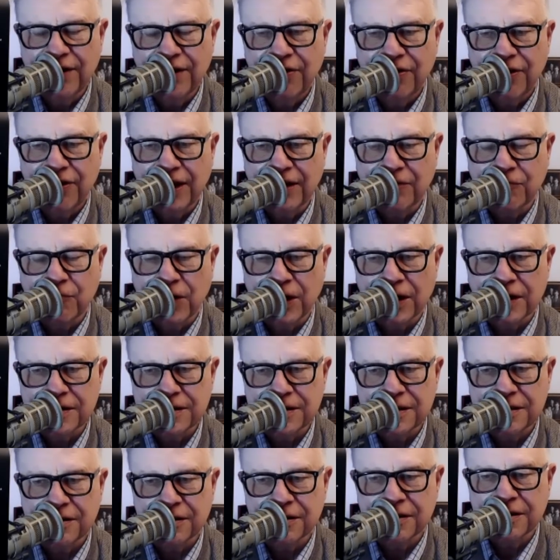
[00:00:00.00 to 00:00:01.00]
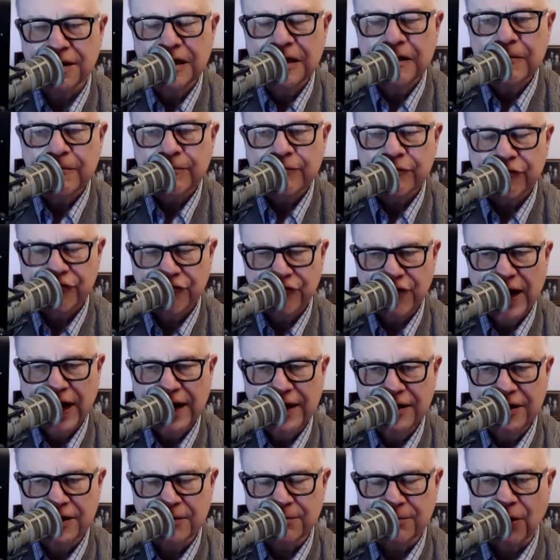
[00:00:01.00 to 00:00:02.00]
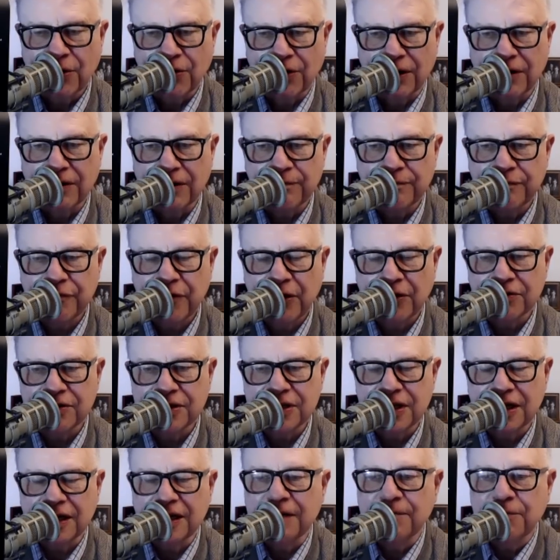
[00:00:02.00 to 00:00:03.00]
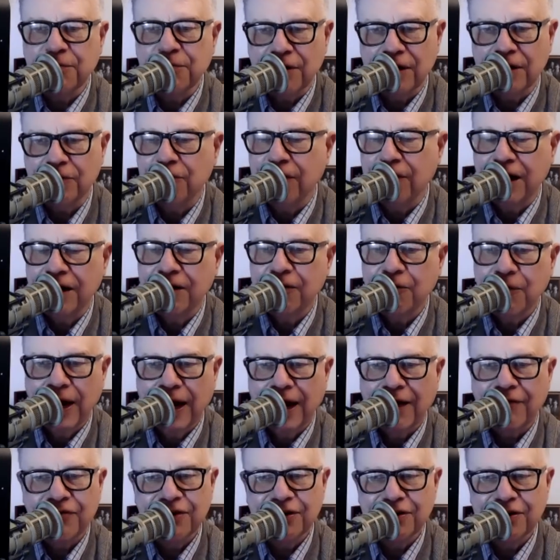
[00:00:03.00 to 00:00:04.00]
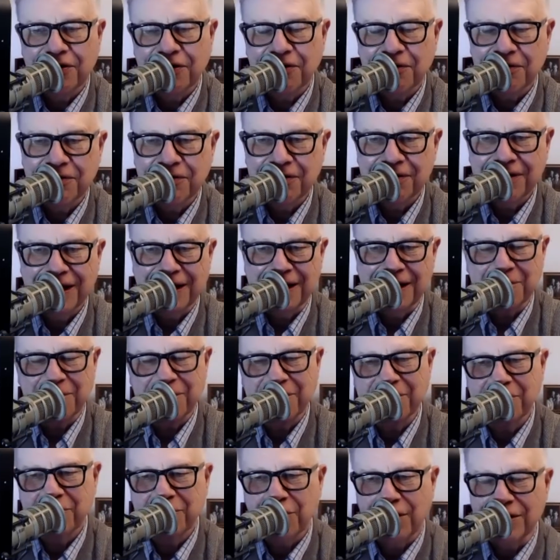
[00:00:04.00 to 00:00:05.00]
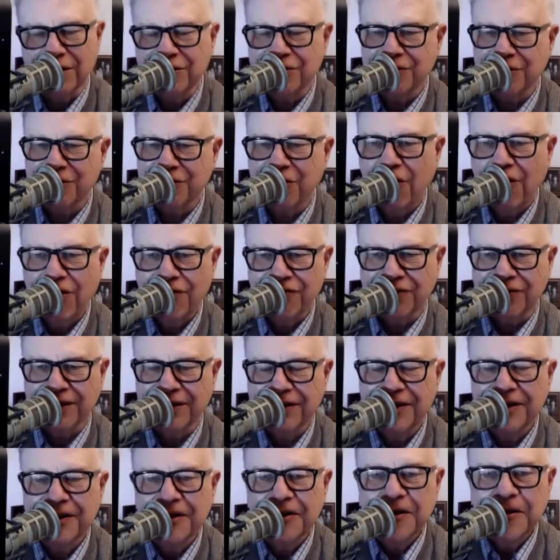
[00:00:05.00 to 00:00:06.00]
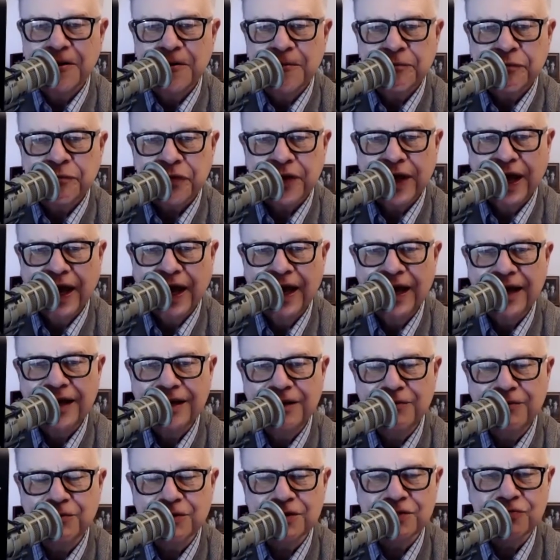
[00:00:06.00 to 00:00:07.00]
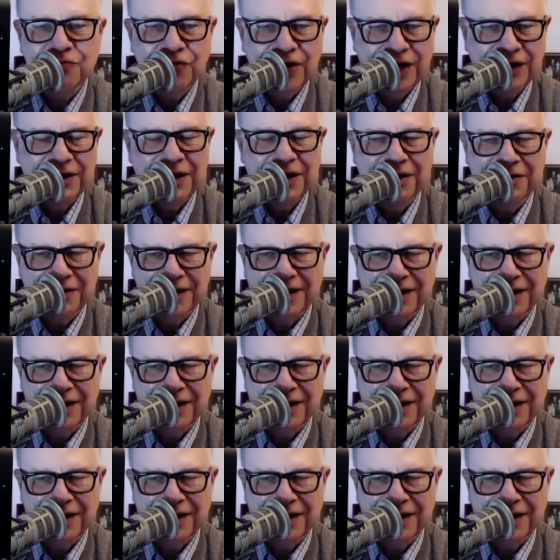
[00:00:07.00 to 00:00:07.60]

thing was to find them all on Sunday morning while you were having your late brunch or coffee. Annie was very good at